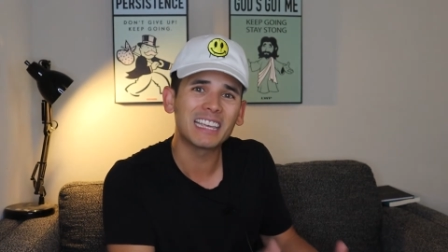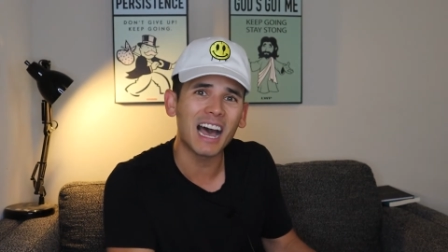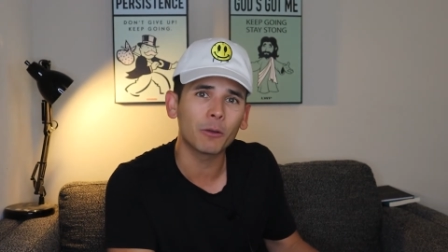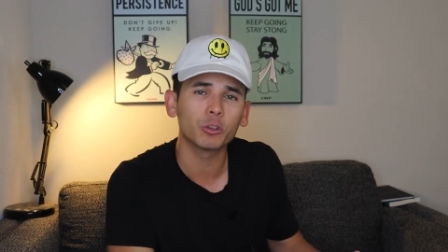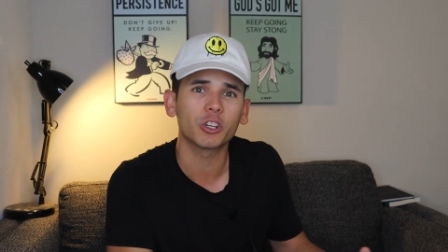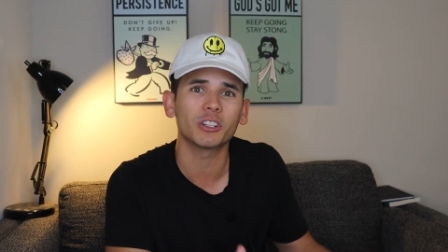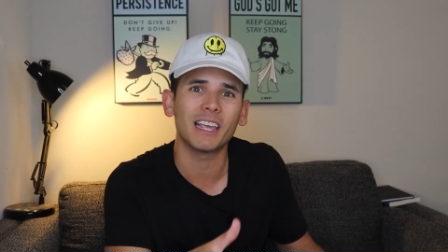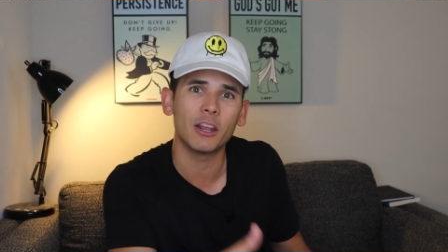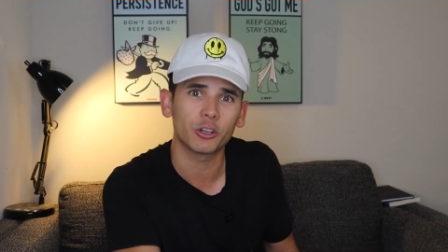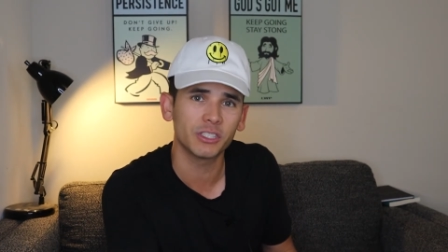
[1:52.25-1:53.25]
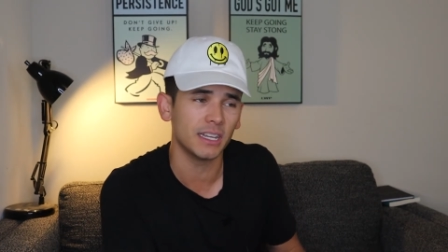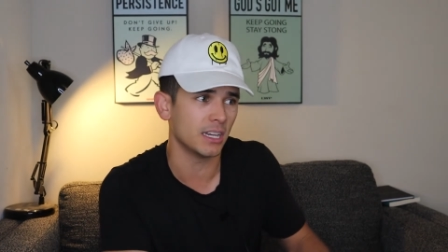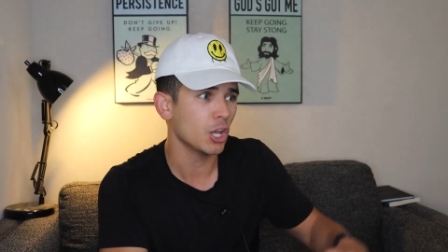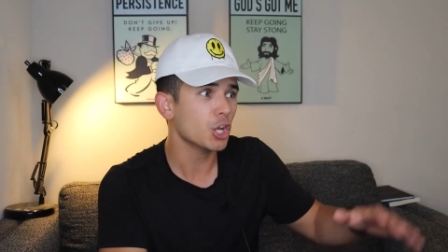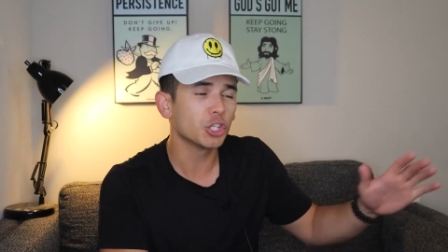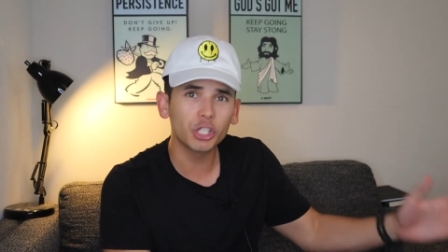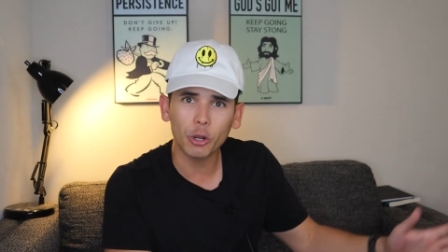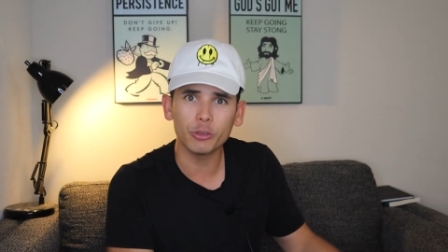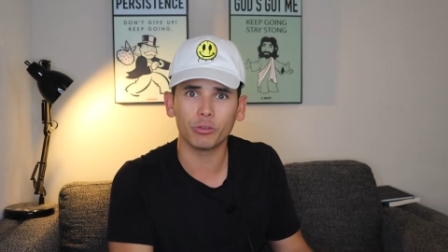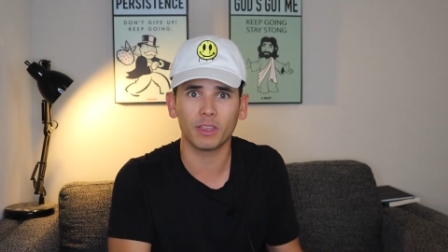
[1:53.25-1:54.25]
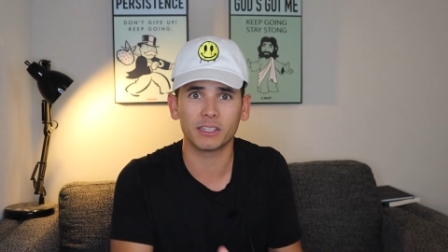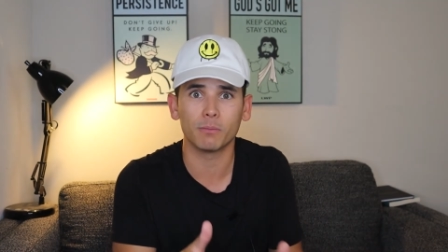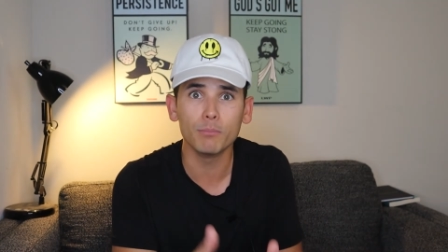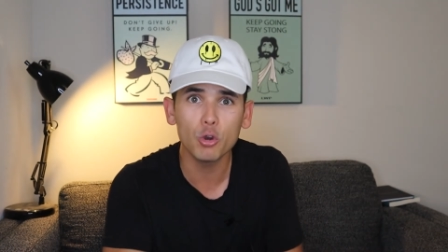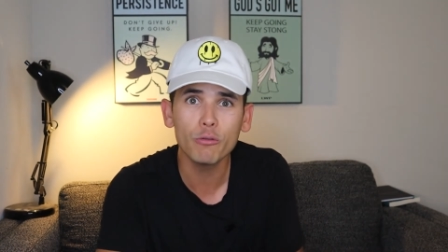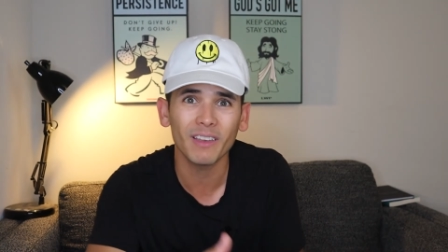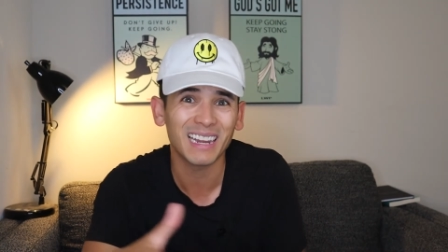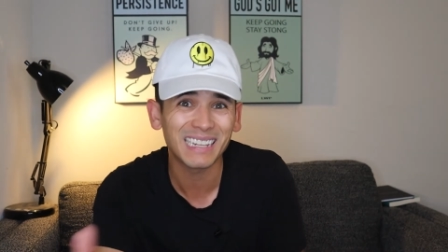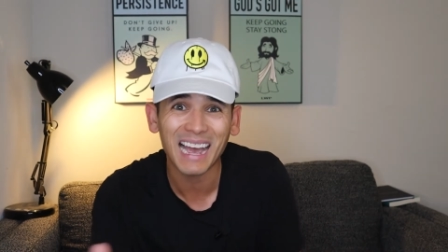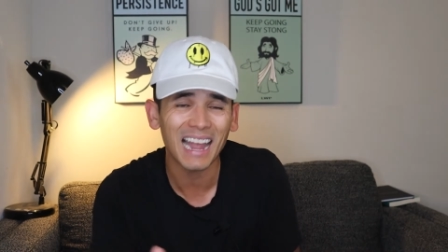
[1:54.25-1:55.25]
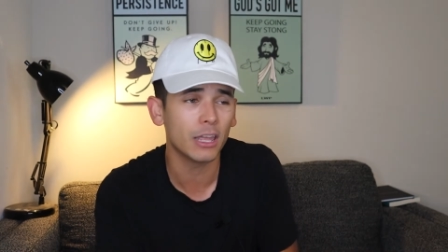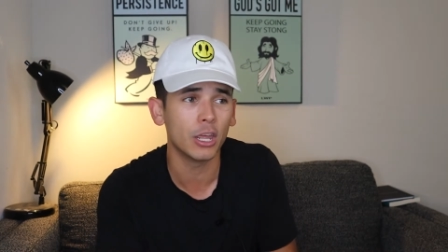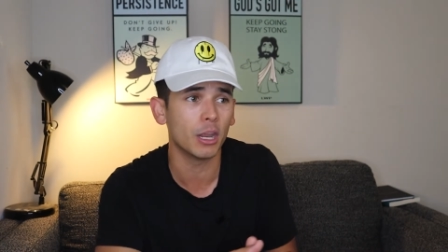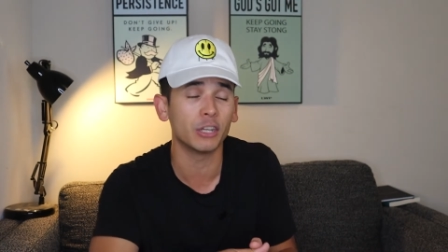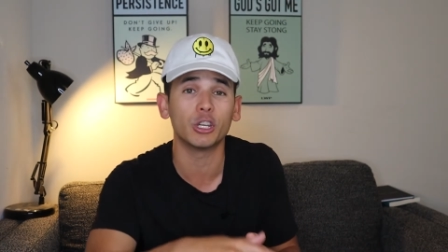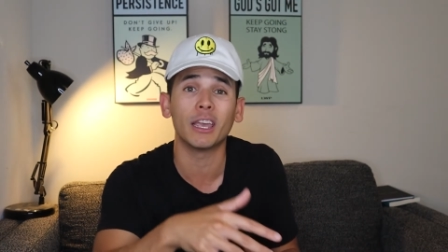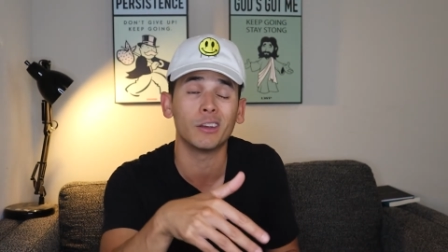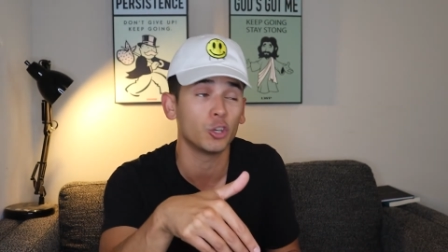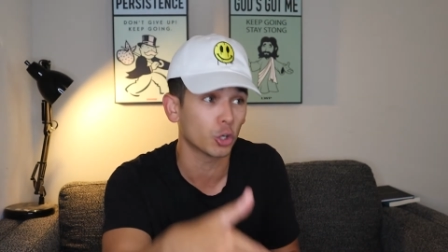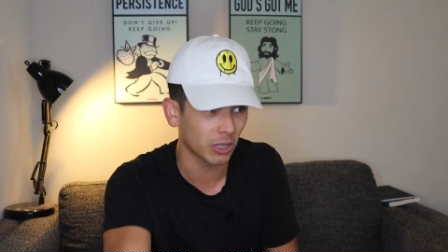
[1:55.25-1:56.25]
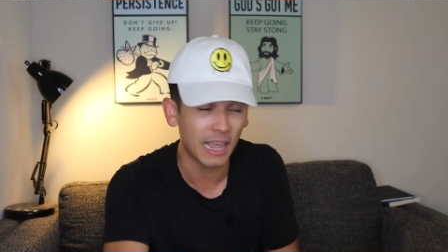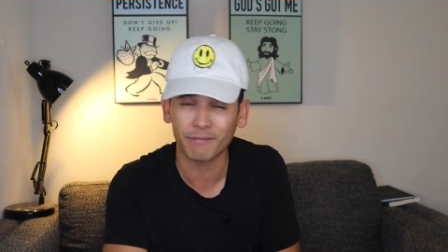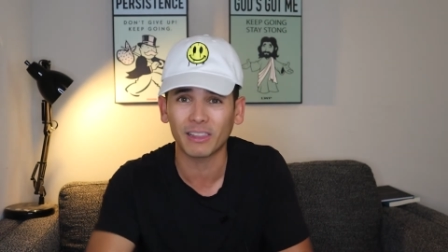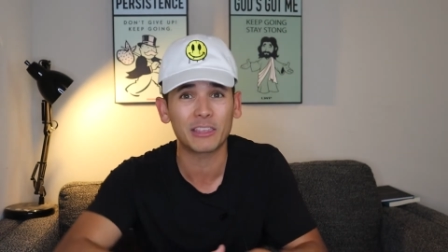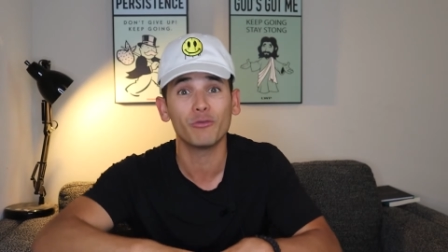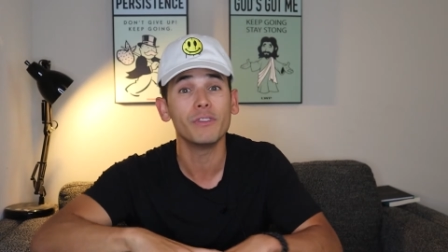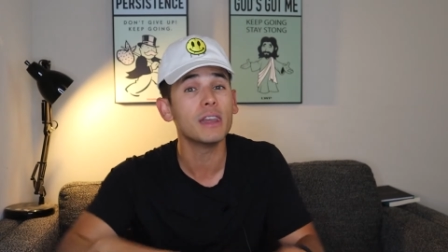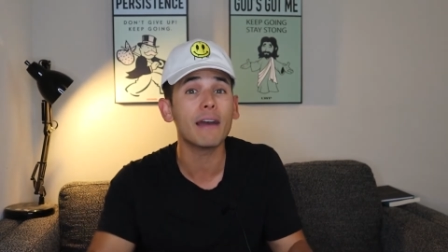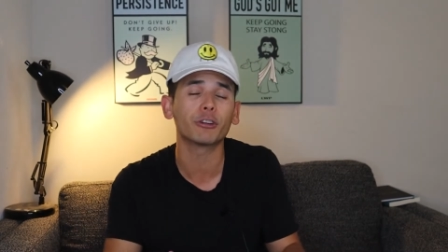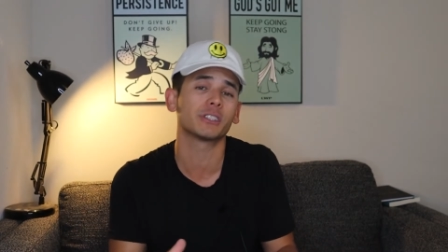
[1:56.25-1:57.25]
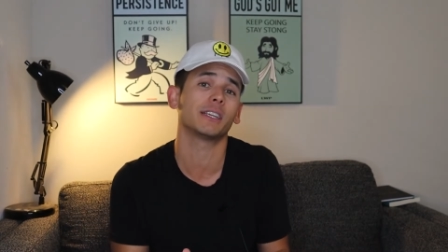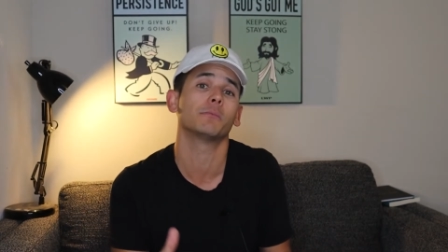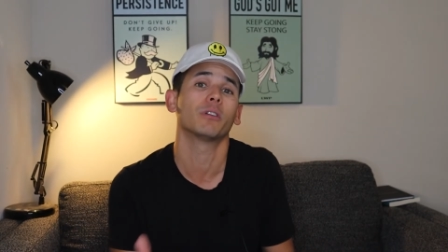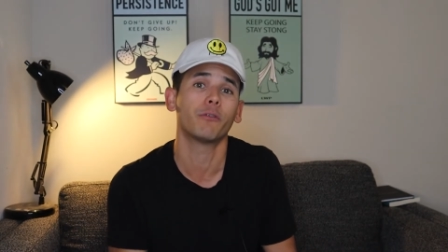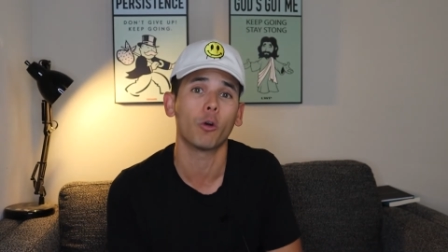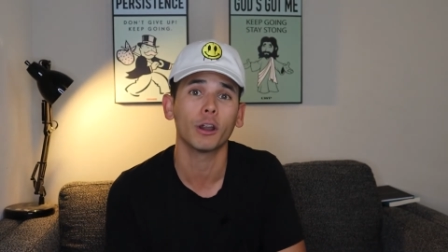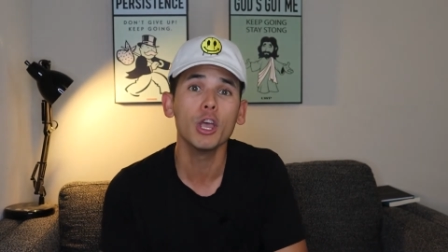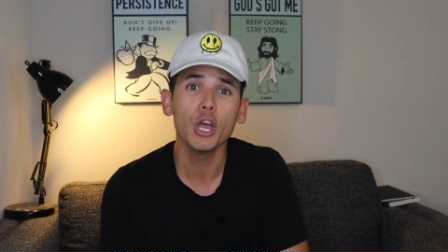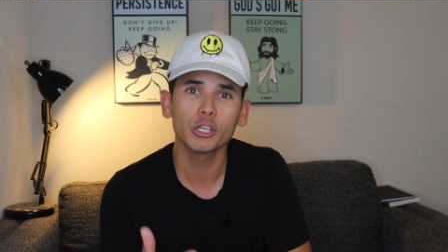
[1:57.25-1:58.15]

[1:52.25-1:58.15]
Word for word: God will start to intercede, show you things, move in, God, in, in your life like you've never seen before.